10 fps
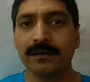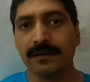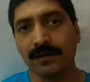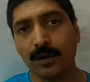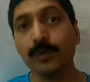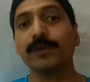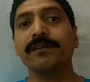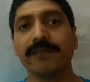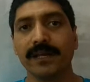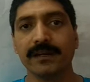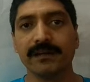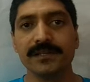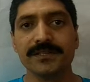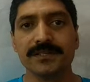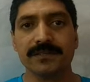congruent
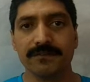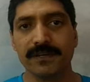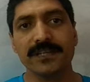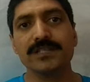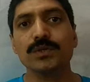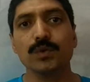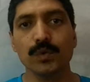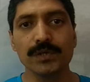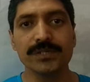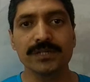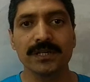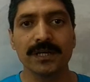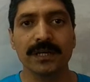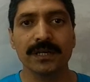triangles, various rules.